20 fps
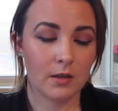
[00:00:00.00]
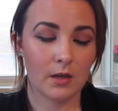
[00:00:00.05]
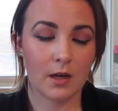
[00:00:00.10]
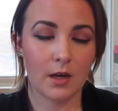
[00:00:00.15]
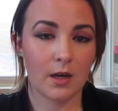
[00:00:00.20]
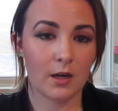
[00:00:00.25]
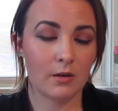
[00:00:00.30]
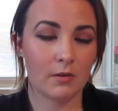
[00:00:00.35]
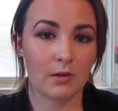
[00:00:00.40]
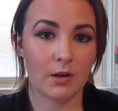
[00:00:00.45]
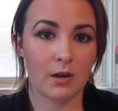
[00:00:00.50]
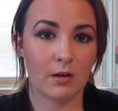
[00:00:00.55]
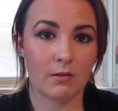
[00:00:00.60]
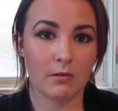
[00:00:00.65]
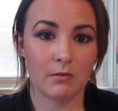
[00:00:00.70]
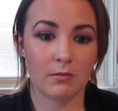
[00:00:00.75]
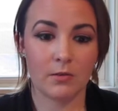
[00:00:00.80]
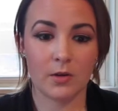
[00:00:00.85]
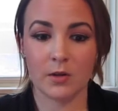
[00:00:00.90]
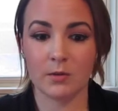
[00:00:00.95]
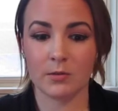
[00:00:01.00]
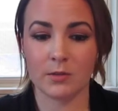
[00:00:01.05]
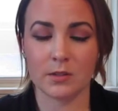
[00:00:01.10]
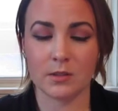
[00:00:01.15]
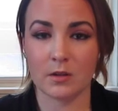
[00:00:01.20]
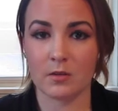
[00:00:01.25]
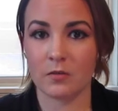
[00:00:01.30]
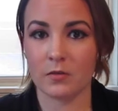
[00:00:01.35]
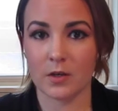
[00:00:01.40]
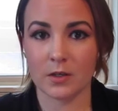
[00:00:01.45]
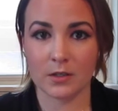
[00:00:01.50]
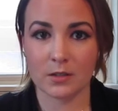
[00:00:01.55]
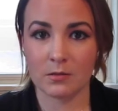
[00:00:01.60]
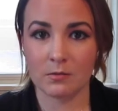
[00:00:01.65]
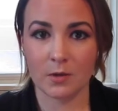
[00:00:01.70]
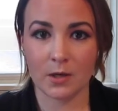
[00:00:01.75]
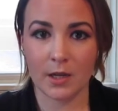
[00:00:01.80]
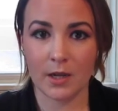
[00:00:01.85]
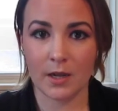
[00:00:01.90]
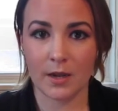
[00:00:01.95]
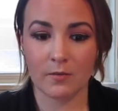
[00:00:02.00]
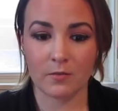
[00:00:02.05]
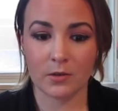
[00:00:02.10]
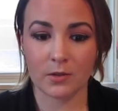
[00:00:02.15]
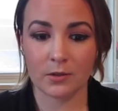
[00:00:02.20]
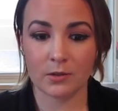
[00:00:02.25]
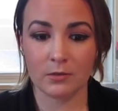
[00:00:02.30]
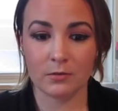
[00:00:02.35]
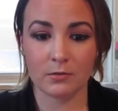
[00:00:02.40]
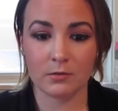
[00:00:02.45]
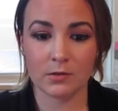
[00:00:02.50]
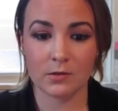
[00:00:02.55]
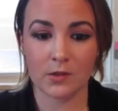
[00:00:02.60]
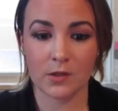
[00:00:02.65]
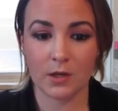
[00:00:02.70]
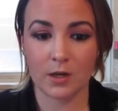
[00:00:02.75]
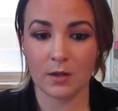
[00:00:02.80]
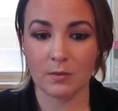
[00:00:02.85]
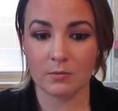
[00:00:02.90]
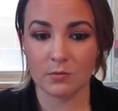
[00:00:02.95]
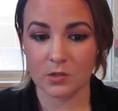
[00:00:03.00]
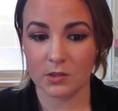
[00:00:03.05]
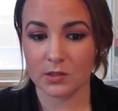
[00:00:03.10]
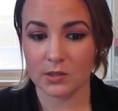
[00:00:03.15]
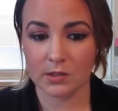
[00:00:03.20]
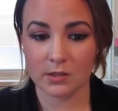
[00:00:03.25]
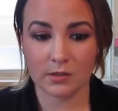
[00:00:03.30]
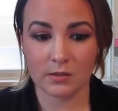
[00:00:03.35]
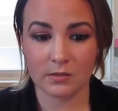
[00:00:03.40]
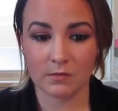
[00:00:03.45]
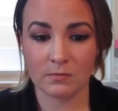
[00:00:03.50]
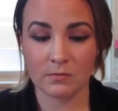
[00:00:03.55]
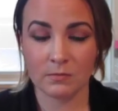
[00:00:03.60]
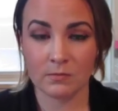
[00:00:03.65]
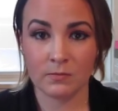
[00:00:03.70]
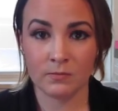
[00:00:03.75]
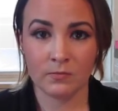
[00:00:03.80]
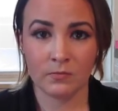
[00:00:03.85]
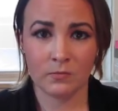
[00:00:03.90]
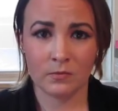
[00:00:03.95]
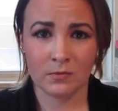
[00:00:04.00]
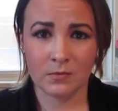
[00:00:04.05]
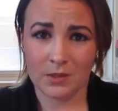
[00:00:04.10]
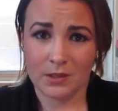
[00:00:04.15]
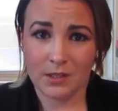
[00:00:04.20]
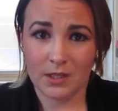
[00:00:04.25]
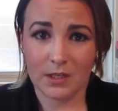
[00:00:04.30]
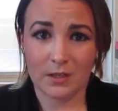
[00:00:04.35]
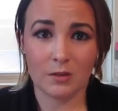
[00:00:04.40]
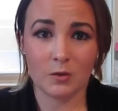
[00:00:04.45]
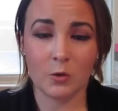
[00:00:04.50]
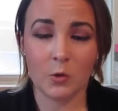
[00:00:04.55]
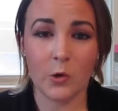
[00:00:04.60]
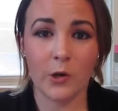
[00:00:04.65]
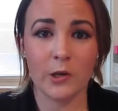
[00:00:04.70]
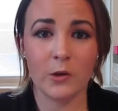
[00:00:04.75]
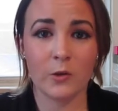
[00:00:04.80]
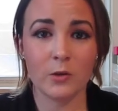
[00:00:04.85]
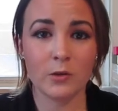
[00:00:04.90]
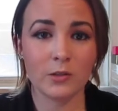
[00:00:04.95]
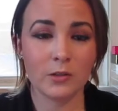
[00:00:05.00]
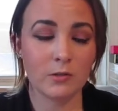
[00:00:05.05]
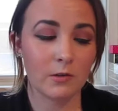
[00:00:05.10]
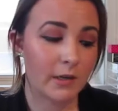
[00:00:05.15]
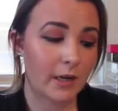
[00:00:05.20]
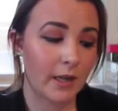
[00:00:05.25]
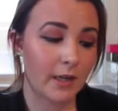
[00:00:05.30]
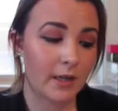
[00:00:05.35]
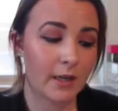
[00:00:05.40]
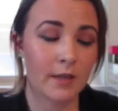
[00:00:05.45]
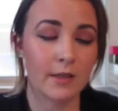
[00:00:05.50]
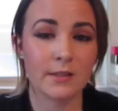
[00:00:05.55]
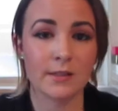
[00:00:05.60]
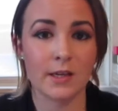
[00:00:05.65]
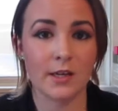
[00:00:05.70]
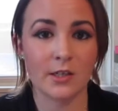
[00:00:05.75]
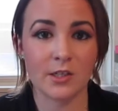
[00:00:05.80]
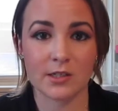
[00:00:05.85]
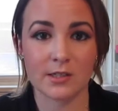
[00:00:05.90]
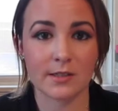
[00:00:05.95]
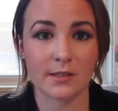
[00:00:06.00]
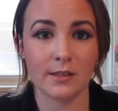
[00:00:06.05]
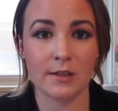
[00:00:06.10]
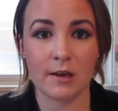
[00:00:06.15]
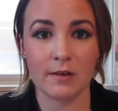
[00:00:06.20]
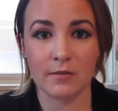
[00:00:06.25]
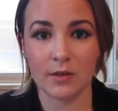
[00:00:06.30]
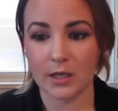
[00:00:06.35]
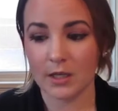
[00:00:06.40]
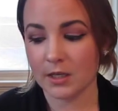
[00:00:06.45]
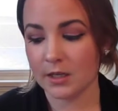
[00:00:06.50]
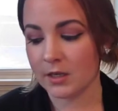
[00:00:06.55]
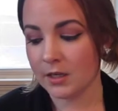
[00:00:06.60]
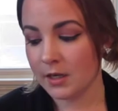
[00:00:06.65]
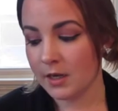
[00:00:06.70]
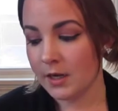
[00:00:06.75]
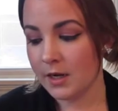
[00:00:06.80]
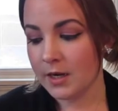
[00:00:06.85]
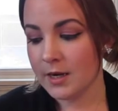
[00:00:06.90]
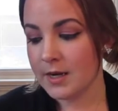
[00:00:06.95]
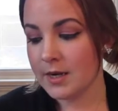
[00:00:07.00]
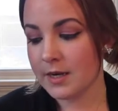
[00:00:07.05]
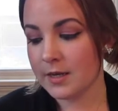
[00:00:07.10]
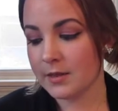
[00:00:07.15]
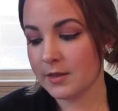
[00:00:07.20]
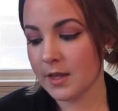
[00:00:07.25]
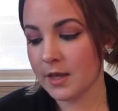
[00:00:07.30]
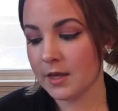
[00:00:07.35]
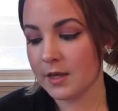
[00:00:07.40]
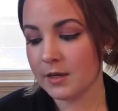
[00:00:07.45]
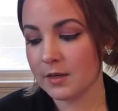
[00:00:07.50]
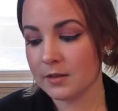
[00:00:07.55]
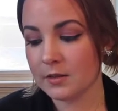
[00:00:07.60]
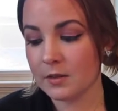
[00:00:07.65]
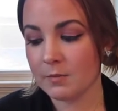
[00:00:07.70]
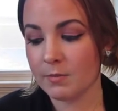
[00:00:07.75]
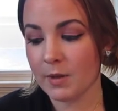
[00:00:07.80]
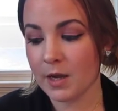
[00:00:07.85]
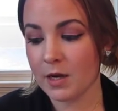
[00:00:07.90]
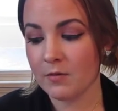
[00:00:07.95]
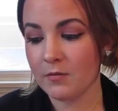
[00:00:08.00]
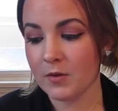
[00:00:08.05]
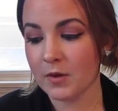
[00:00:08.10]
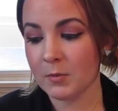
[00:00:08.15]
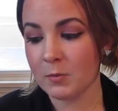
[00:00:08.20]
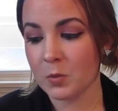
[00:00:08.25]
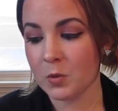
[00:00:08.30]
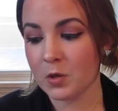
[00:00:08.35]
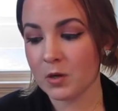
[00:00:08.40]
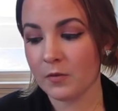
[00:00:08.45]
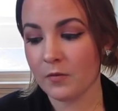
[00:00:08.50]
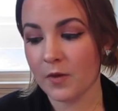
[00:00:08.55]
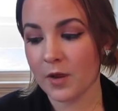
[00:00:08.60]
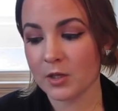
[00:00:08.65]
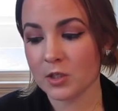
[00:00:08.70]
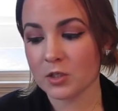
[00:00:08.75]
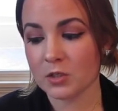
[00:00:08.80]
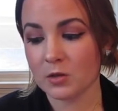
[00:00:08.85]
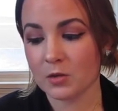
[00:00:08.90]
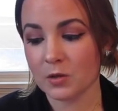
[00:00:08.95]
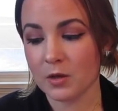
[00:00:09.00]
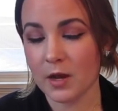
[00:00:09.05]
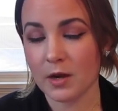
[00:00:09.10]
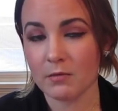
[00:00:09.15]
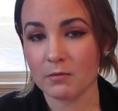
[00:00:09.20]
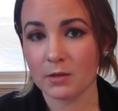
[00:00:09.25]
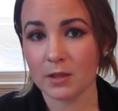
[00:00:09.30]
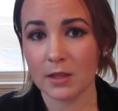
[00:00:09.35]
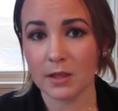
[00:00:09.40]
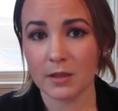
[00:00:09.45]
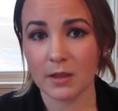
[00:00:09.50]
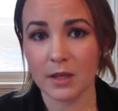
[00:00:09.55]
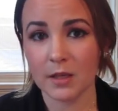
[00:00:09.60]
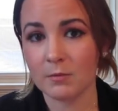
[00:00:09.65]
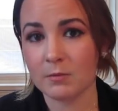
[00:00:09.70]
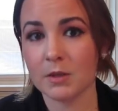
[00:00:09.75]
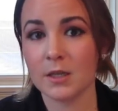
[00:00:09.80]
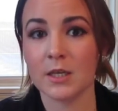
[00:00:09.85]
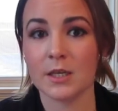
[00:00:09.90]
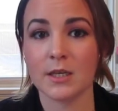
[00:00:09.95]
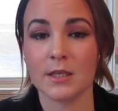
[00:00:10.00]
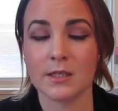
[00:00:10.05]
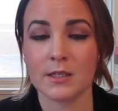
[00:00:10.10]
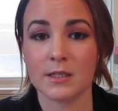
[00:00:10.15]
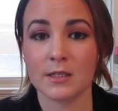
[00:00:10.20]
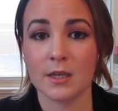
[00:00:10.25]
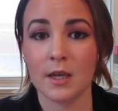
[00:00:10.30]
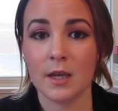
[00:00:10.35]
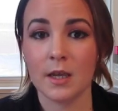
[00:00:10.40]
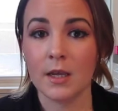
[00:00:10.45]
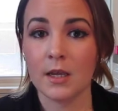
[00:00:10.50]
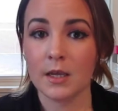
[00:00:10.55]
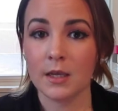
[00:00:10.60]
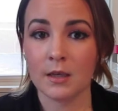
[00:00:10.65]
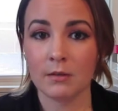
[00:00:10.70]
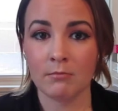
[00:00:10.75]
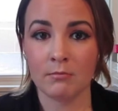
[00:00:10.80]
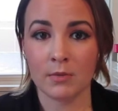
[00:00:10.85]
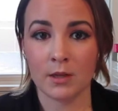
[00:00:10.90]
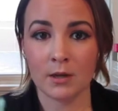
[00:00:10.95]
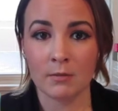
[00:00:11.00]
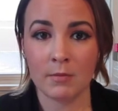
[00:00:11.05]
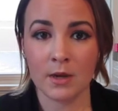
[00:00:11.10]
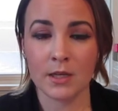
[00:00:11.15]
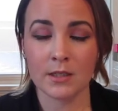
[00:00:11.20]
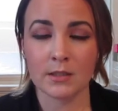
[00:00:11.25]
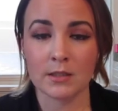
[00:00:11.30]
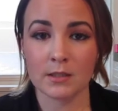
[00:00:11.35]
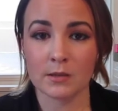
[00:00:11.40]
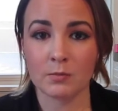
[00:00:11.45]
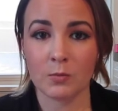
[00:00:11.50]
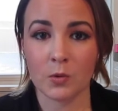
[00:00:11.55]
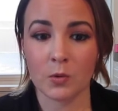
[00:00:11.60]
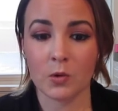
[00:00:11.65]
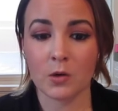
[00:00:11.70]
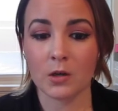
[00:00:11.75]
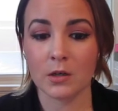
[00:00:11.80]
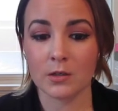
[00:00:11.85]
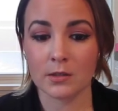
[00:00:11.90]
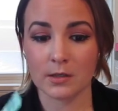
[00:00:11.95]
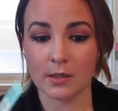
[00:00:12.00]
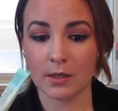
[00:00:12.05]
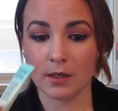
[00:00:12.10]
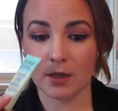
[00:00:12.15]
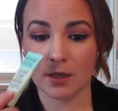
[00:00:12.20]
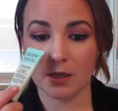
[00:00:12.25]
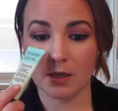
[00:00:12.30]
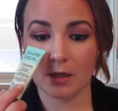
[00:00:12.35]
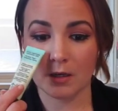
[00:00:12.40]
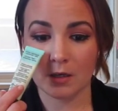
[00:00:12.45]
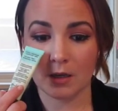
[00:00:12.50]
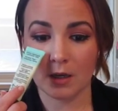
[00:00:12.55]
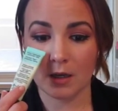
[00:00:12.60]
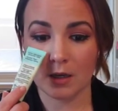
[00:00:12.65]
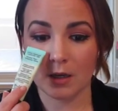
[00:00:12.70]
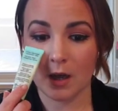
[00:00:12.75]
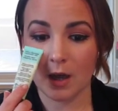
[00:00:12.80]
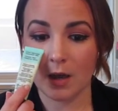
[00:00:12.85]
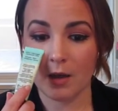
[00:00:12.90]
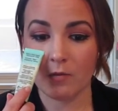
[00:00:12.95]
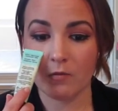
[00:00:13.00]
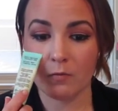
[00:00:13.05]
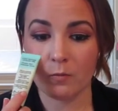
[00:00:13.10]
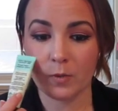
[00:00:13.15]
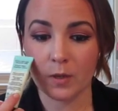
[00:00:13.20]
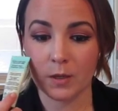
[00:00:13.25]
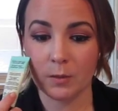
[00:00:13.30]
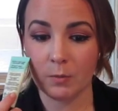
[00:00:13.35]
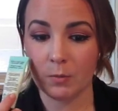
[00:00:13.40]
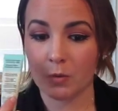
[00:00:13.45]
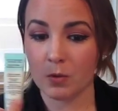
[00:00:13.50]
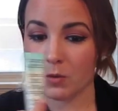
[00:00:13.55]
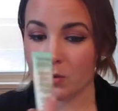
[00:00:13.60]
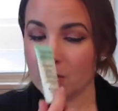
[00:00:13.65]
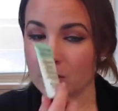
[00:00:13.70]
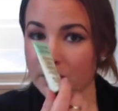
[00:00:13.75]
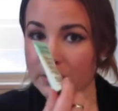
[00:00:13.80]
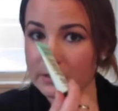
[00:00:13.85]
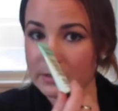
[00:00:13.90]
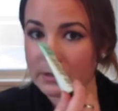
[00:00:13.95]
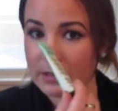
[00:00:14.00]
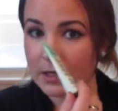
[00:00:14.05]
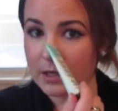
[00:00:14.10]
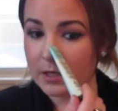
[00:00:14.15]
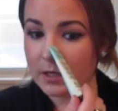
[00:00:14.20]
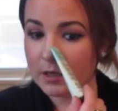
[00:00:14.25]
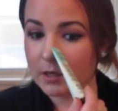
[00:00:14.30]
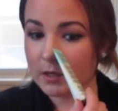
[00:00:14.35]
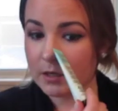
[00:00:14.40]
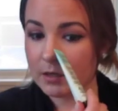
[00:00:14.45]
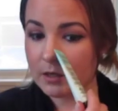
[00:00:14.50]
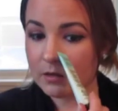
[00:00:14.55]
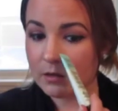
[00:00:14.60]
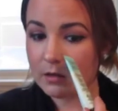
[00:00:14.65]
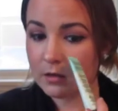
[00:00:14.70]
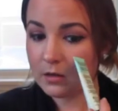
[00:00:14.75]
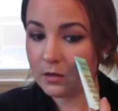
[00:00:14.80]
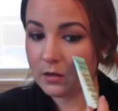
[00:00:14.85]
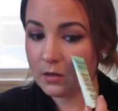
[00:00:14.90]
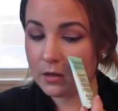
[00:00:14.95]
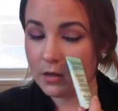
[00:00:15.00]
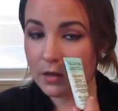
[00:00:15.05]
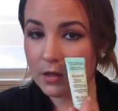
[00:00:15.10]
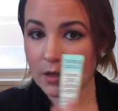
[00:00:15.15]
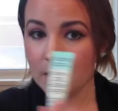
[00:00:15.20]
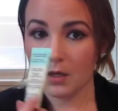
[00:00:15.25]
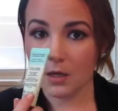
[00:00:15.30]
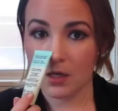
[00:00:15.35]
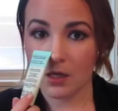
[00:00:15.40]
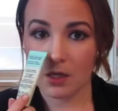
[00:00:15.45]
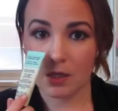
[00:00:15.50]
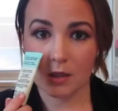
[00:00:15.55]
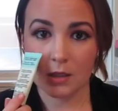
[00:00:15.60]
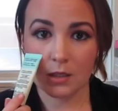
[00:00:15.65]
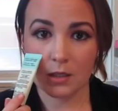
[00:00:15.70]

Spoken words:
I don't know, it was the first one I ever used and I'm just like loyal to it, I guess. I just love it. And then the Benefit POREfessional I really like because it minimizes pores, and I have big pores like in